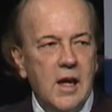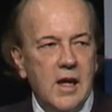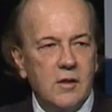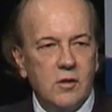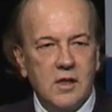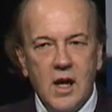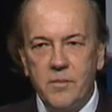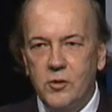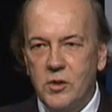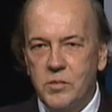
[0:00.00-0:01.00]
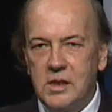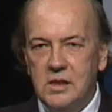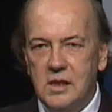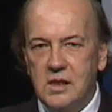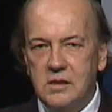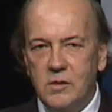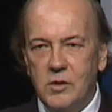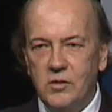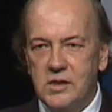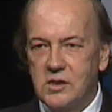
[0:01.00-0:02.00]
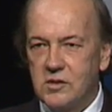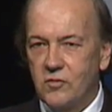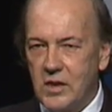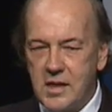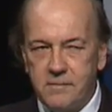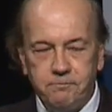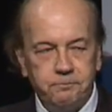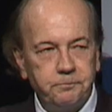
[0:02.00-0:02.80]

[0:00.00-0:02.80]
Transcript: And our cop on the beat in the Middle East is Iran.